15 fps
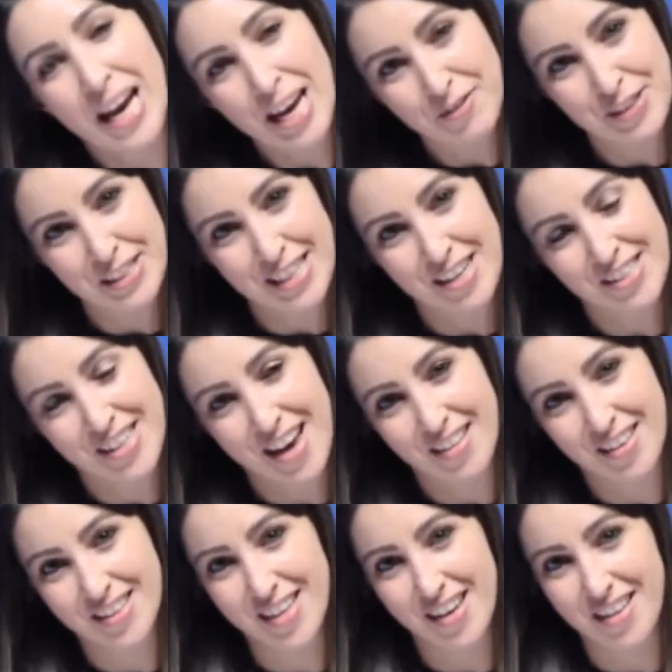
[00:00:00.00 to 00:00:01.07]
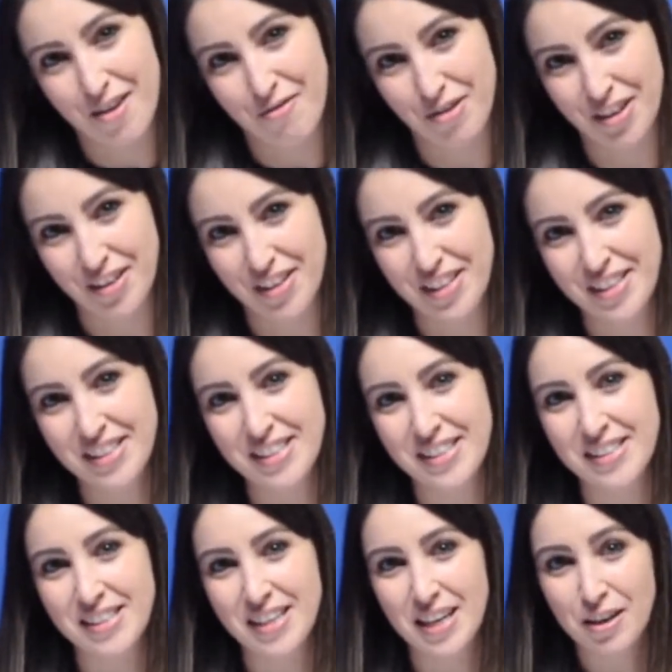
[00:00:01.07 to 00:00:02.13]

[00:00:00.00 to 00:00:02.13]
I have to say to other South Africans is,